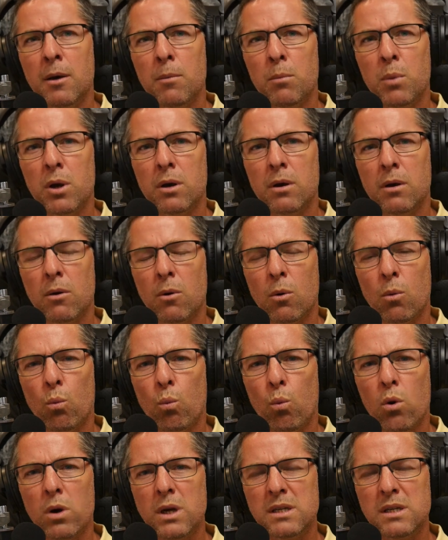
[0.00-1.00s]
but
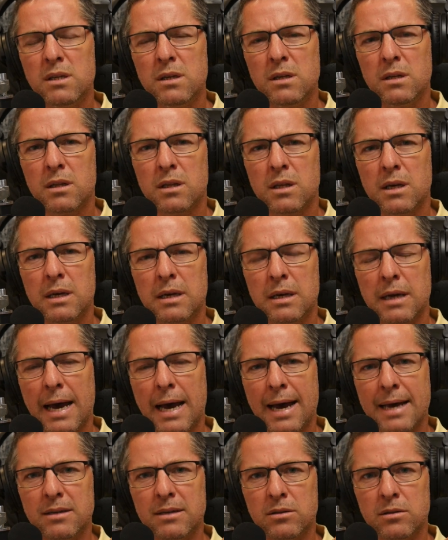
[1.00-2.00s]
what is it that
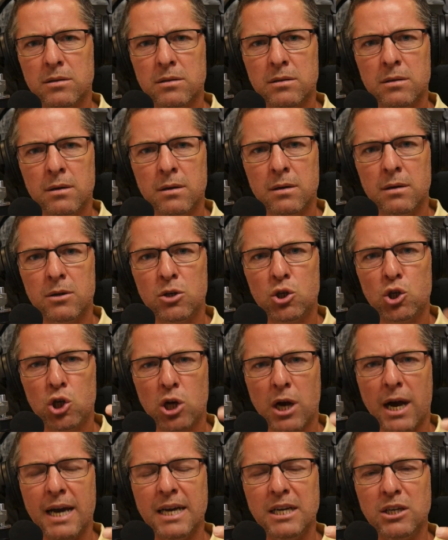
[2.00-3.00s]
has
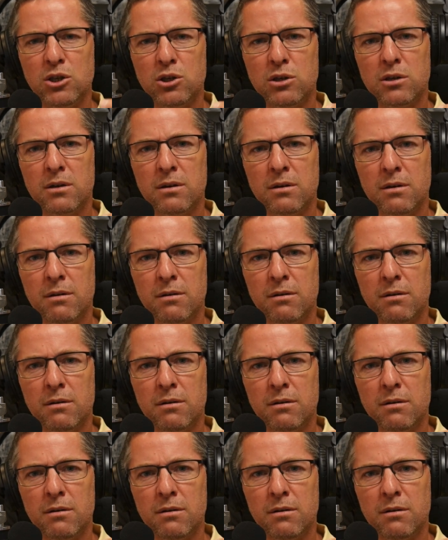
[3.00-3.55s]
changed